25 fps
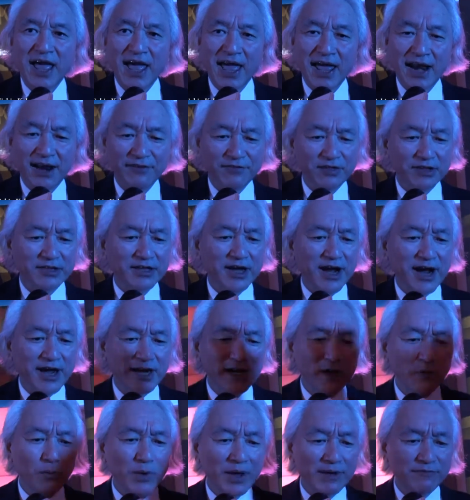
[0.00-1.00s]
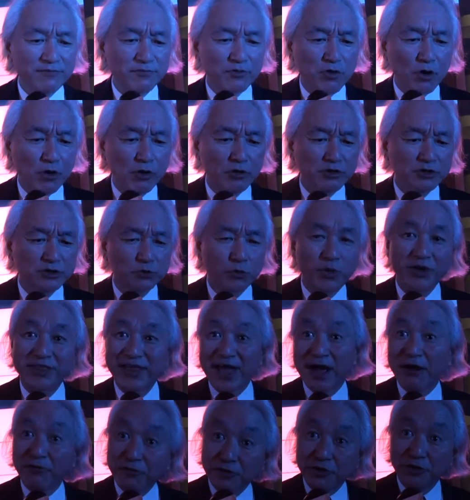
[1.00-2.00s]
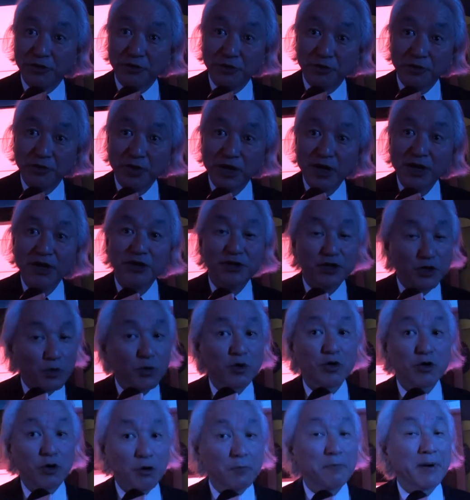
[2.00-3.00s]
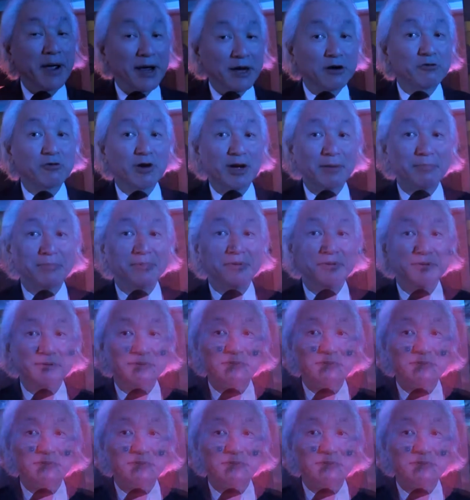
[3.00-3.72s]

And if the tidal wave goes without you, you will go bankrupt.